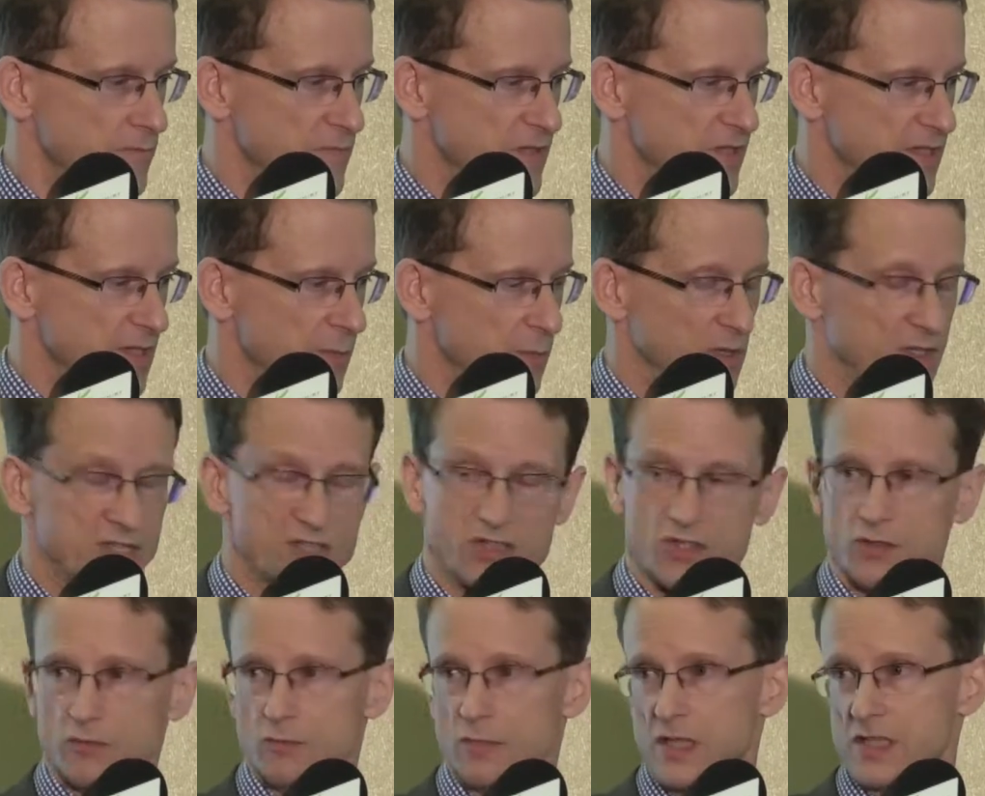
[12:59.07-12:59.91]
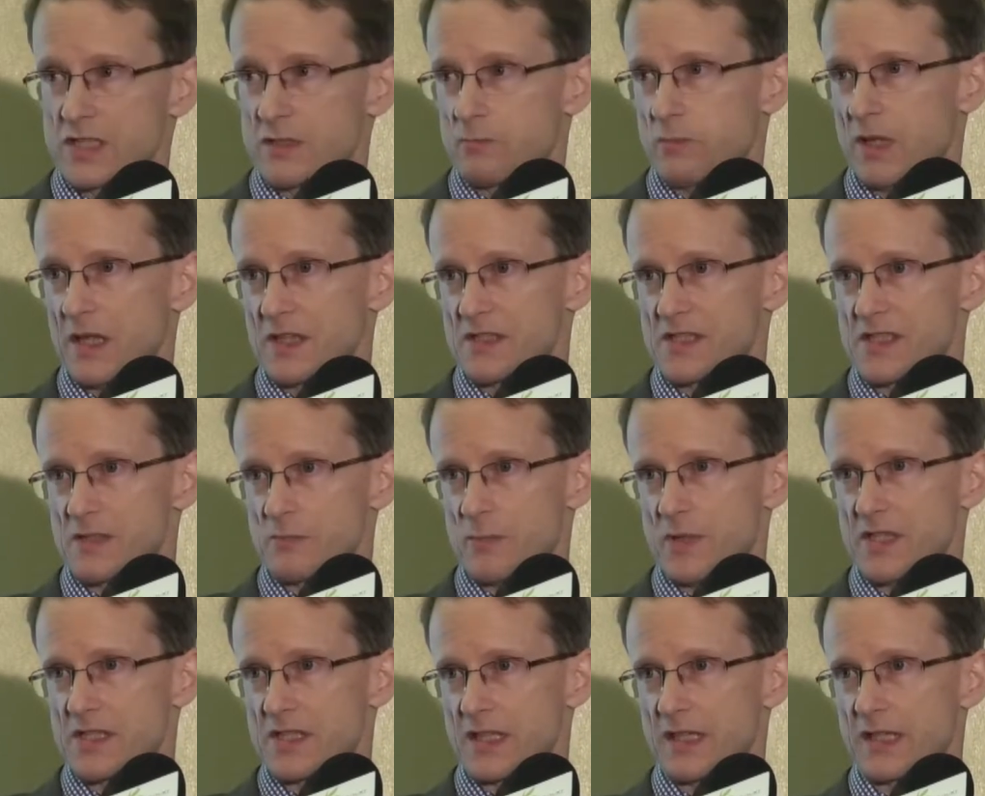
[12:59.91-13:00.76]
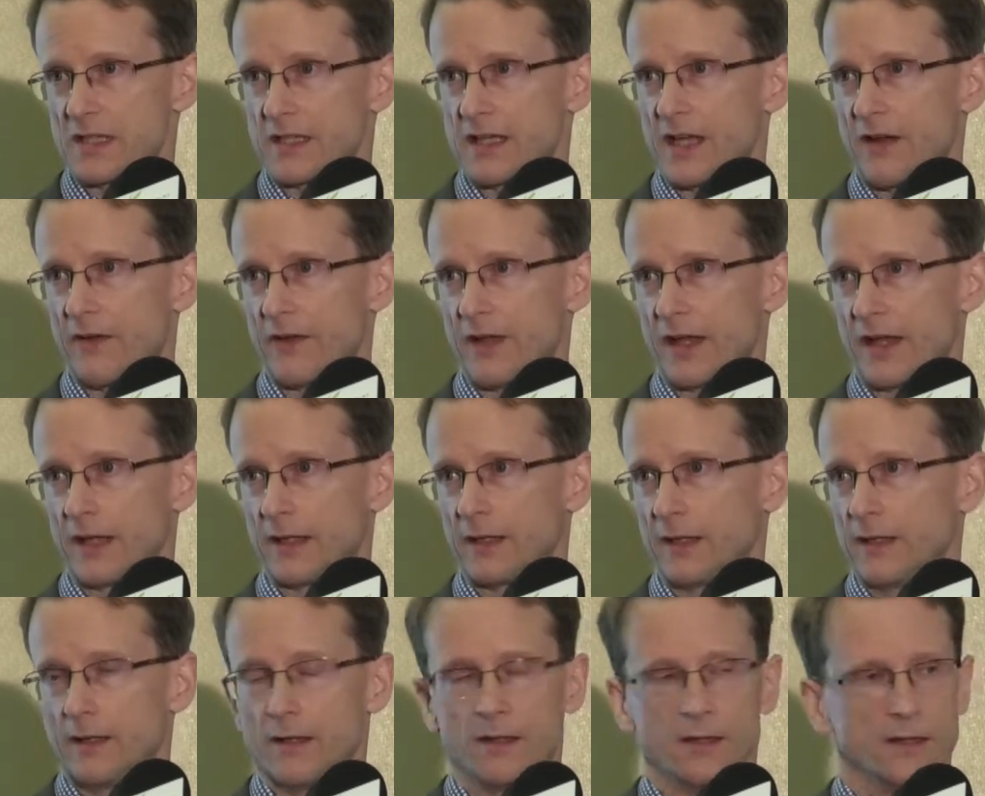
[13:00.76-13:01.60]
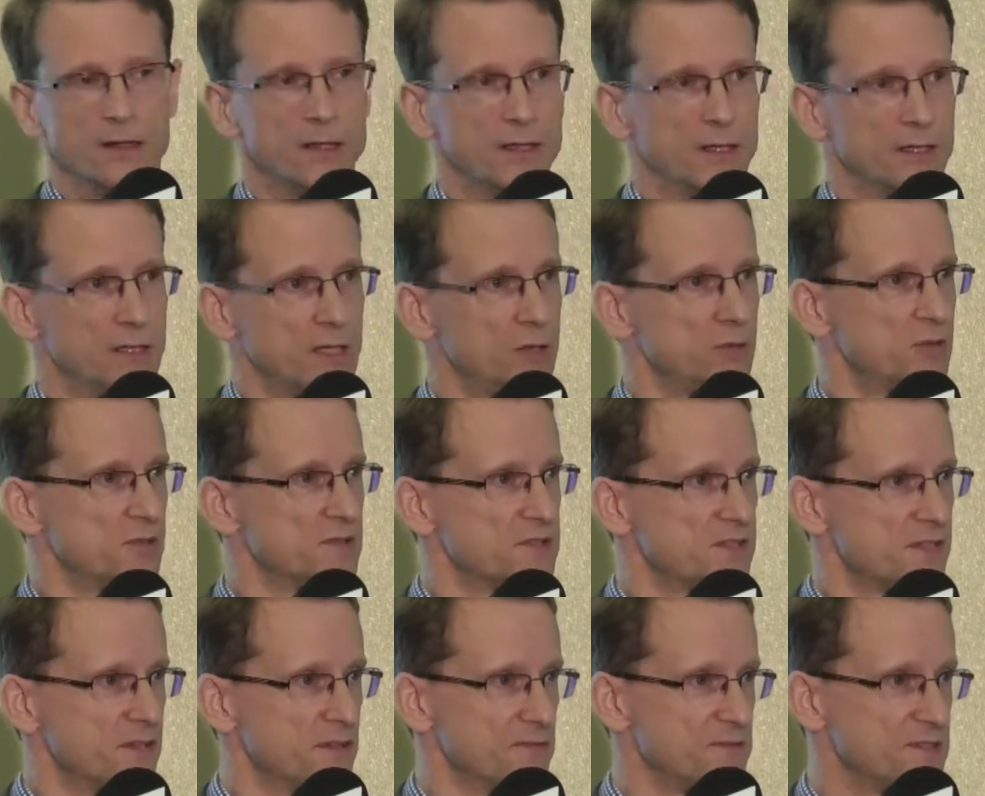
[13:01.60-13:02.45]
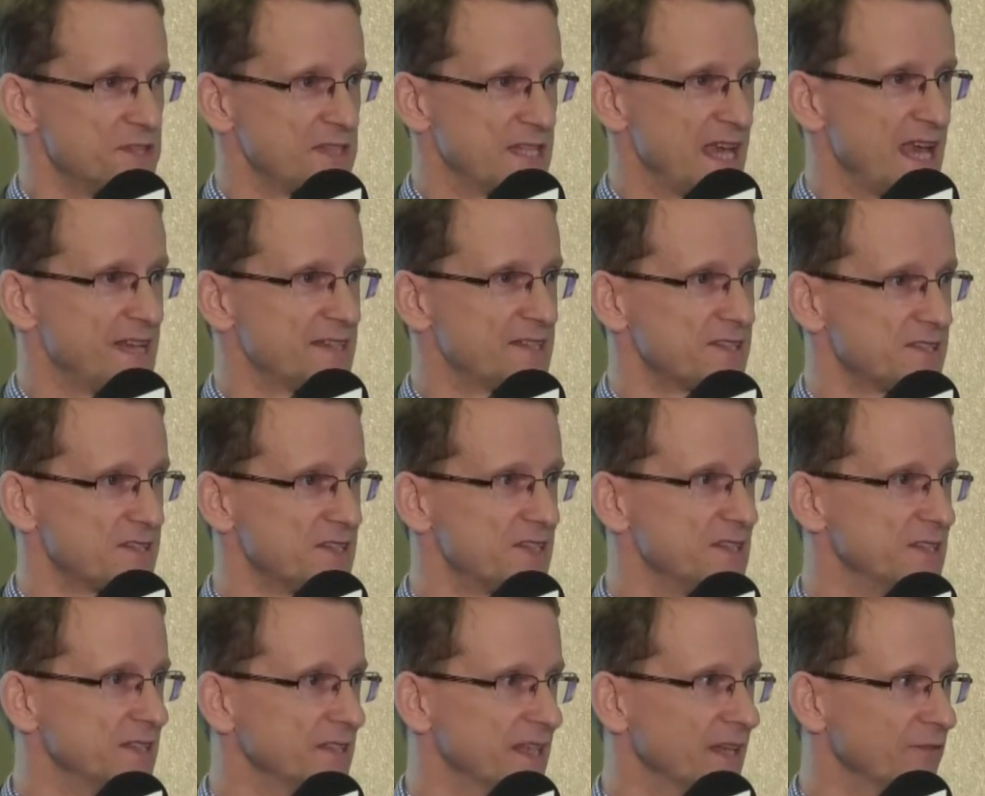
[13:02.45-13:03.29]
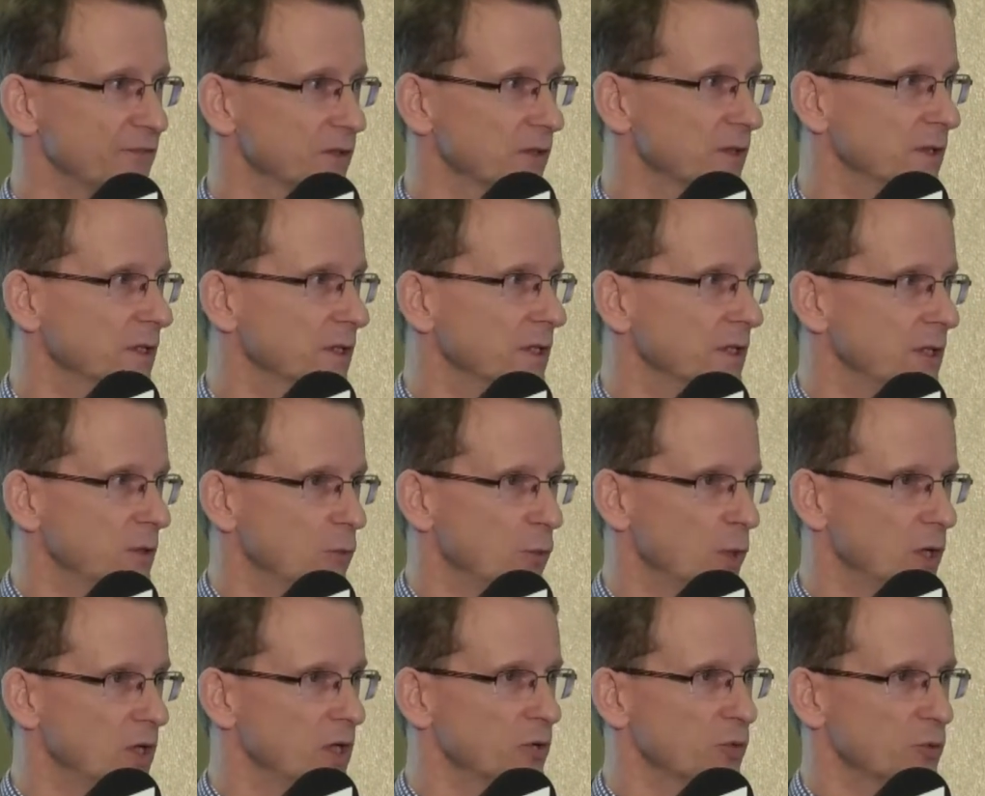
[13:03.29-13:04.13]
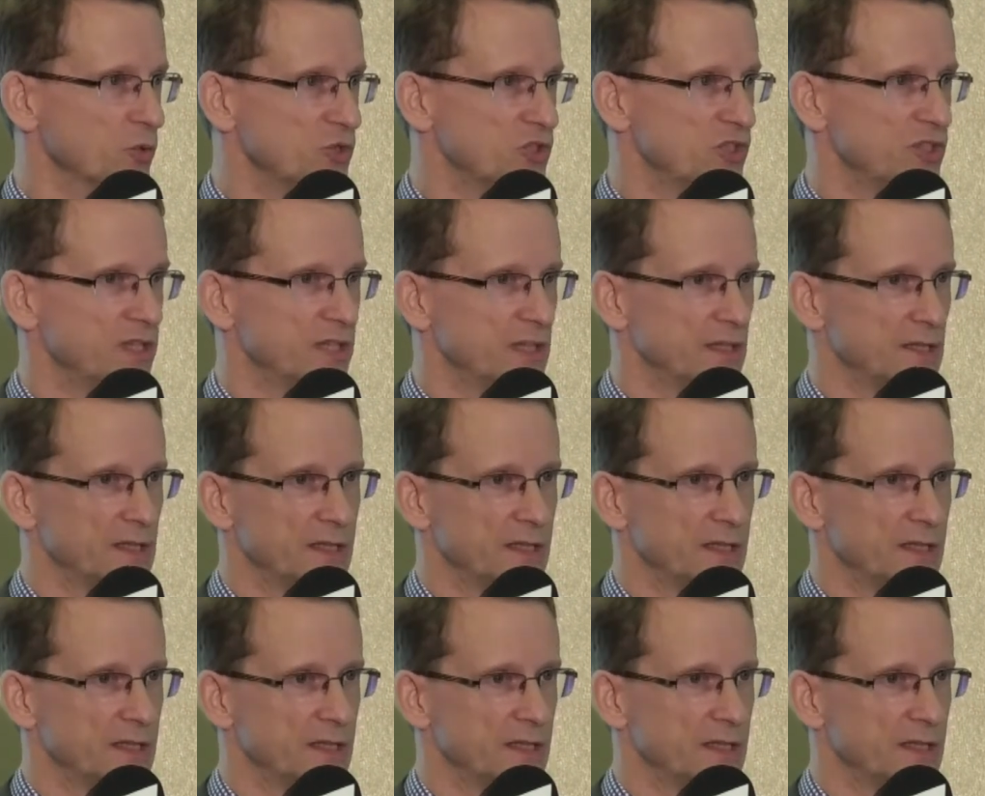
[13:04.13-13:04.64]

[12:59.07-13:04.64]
some additional multiplexes basically carrying local services at a city level were launched in